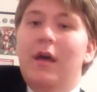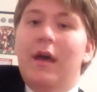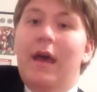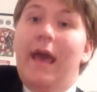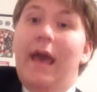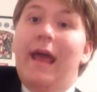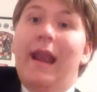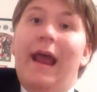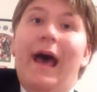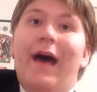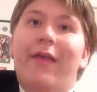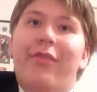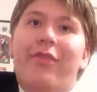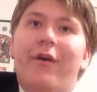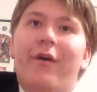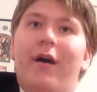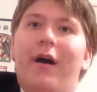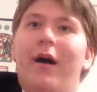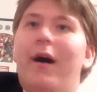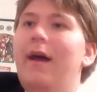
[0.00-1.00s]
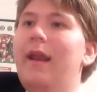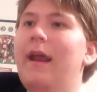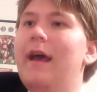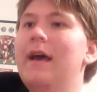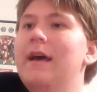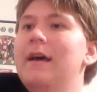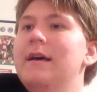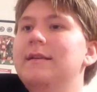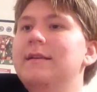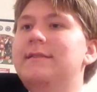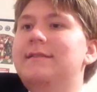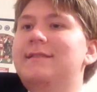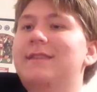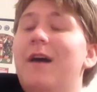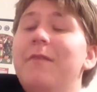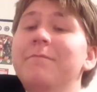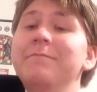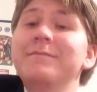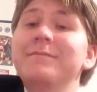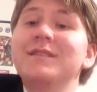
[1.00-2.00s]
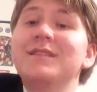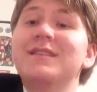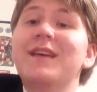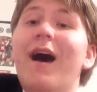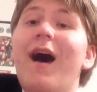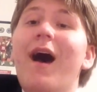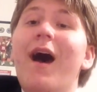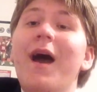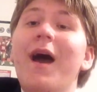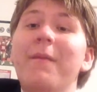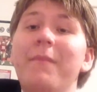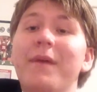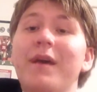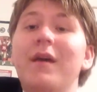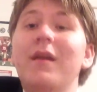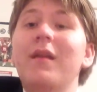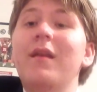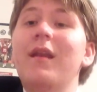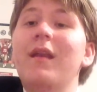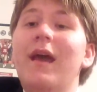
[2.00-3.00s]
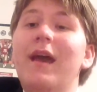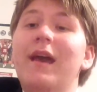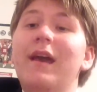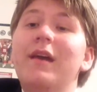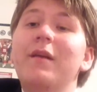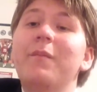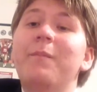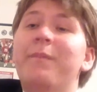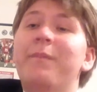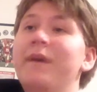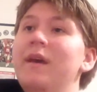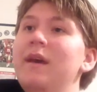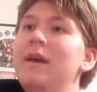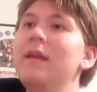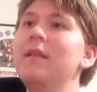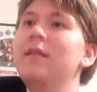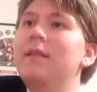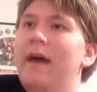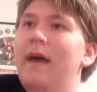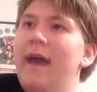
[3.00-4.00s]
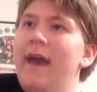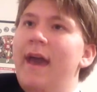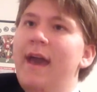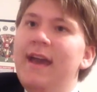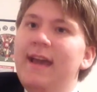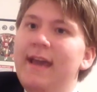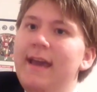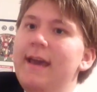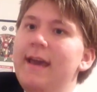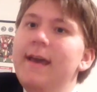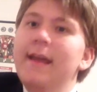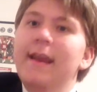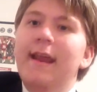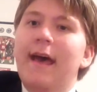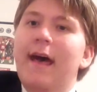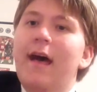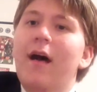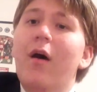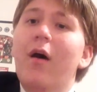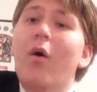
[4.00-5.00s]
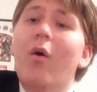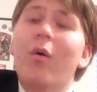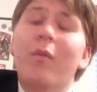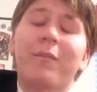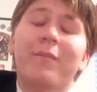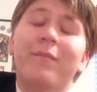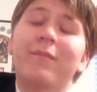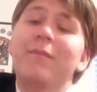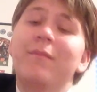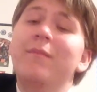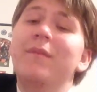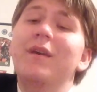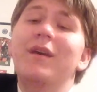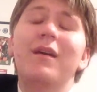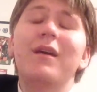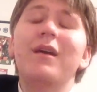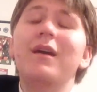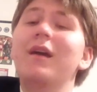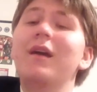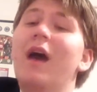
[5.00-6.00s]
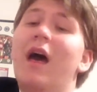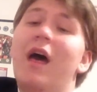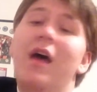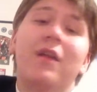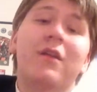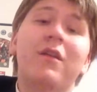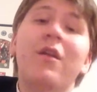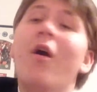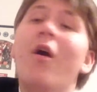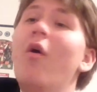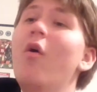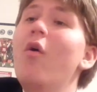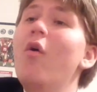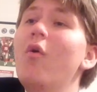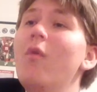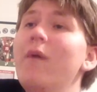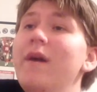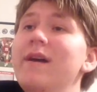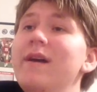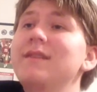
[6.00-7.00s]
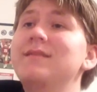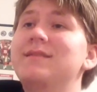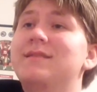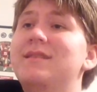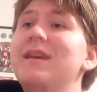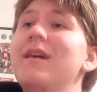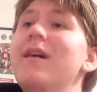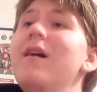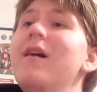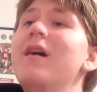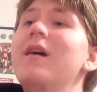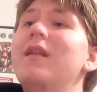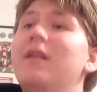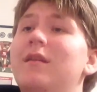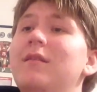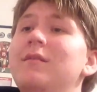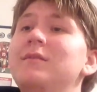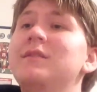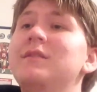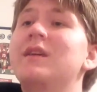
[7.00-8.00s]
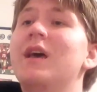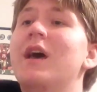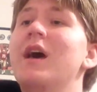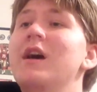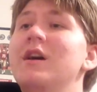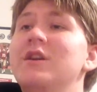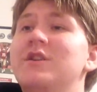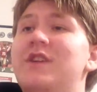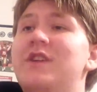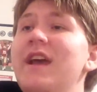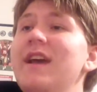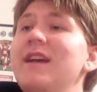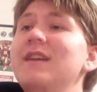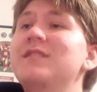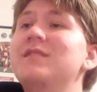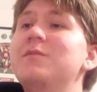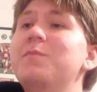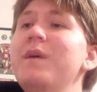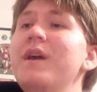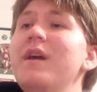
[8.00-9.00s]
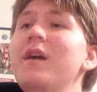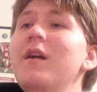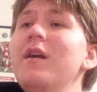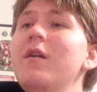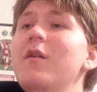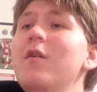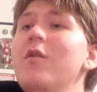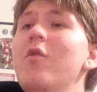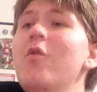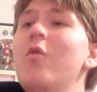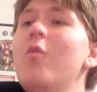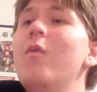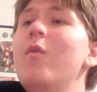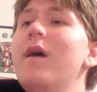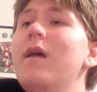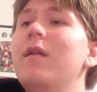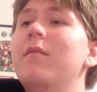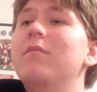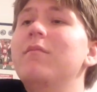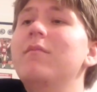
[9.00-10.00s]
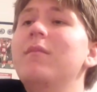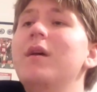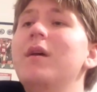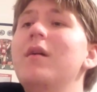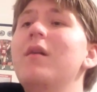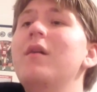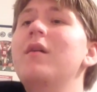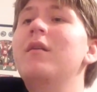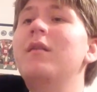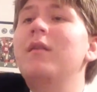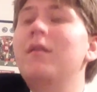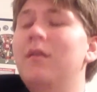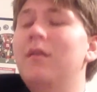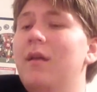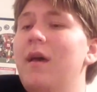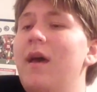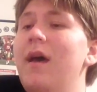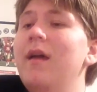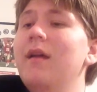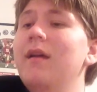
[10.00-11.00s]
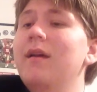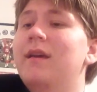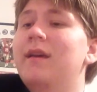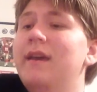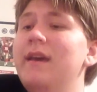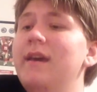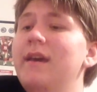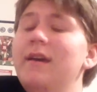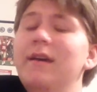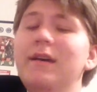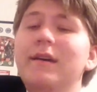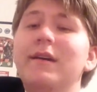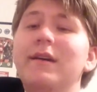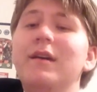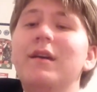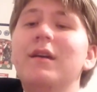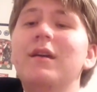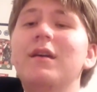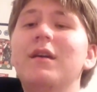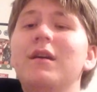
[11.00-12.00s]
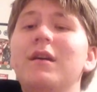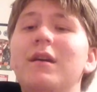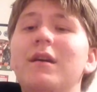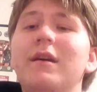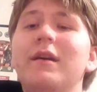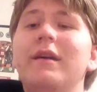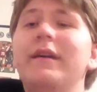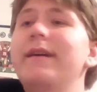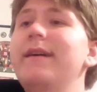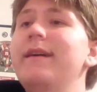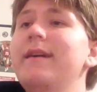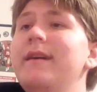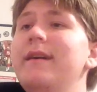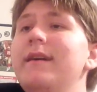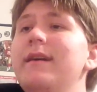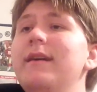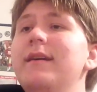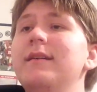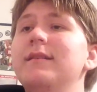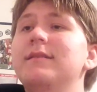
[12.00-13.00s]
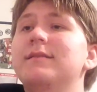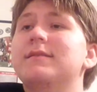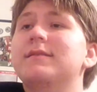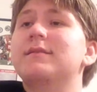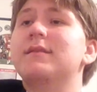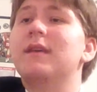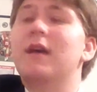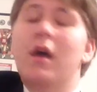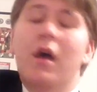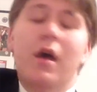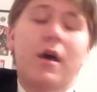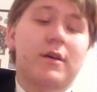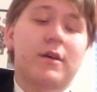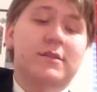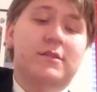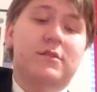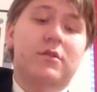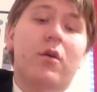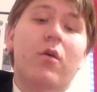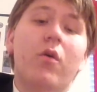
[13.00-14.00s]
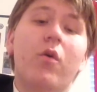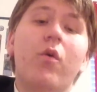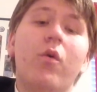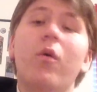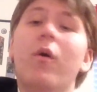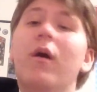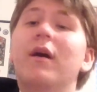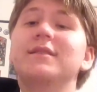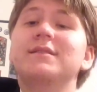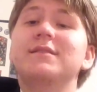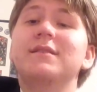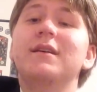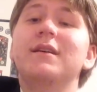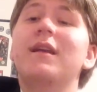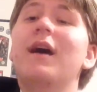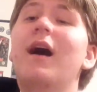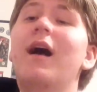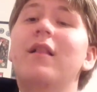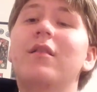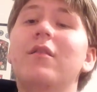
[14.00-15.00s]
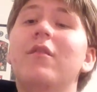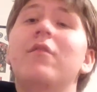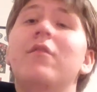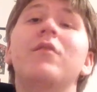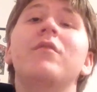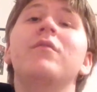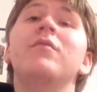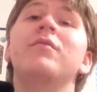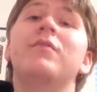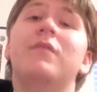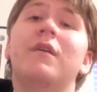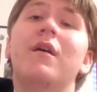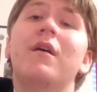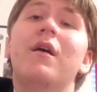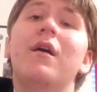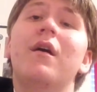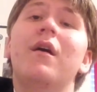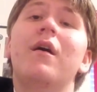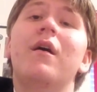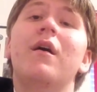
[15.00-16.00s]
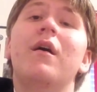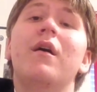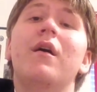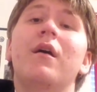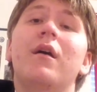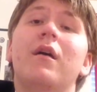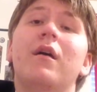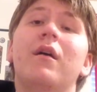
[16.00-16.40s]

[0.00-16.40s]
and I thought sometime in AP Lang it helped me. No, it didn't. Shakespeare, Whitman, and Keats. So what did I learn then?